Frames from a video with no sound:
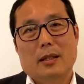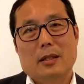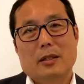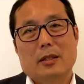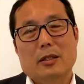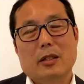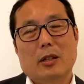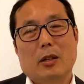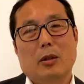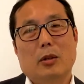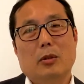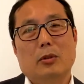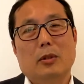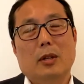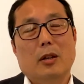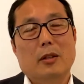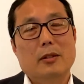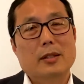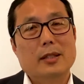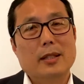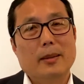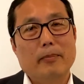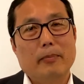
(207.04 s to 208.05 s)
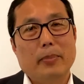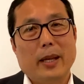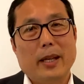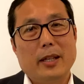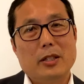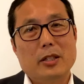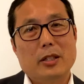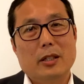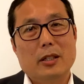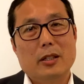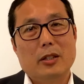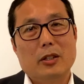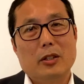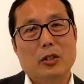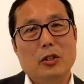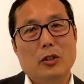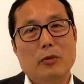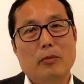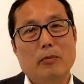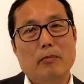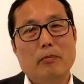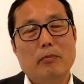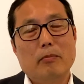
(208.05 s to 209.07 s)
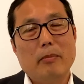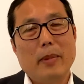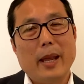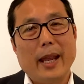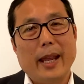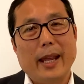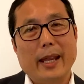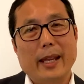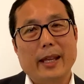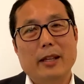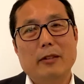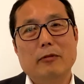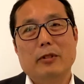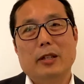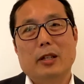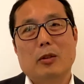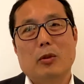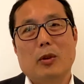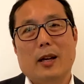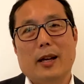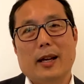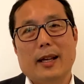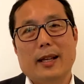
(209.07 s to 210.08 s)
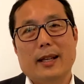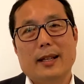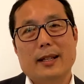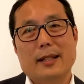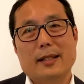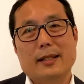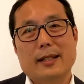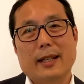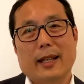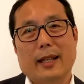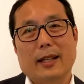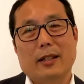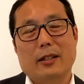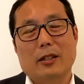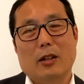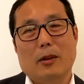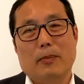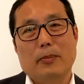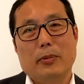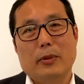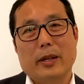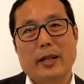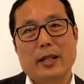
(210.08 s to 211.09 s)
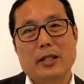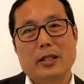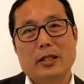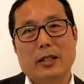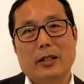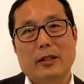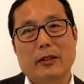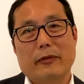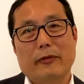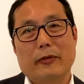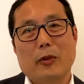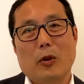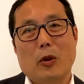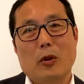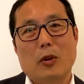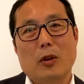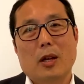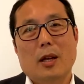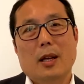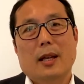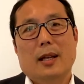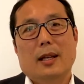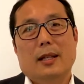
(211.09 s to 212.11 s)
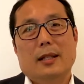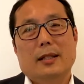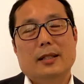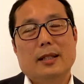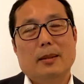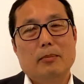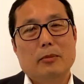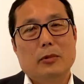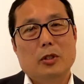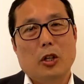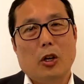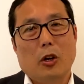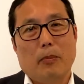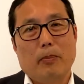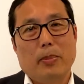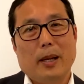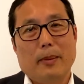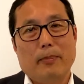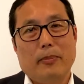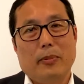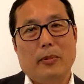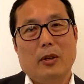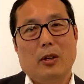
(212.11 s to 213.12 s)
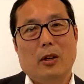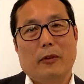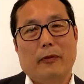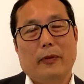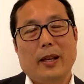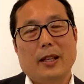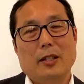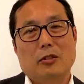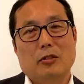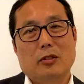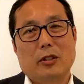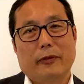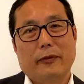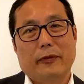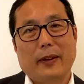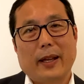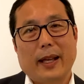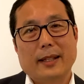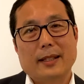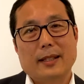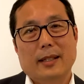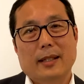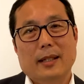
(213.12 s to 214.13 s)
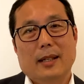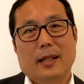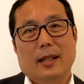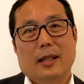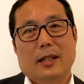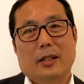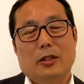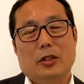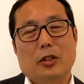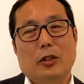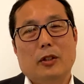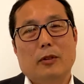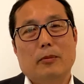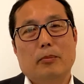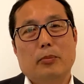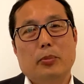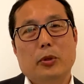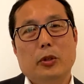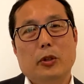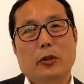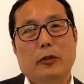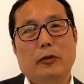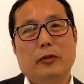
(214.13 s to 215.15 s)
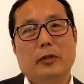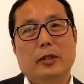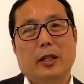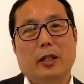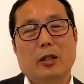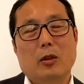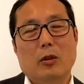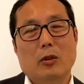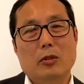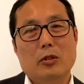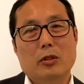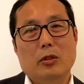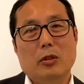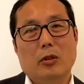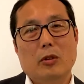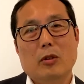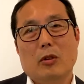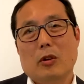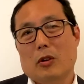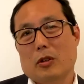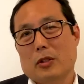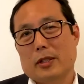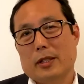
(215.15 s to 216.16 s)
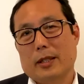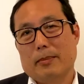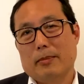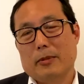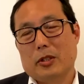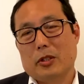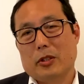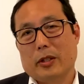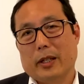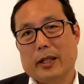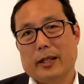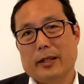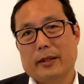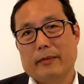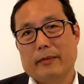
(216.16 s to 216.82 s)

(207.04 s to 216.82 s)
So on some patients, you may require a second operation for some top-up of extra fat to improve the contour or symmetry.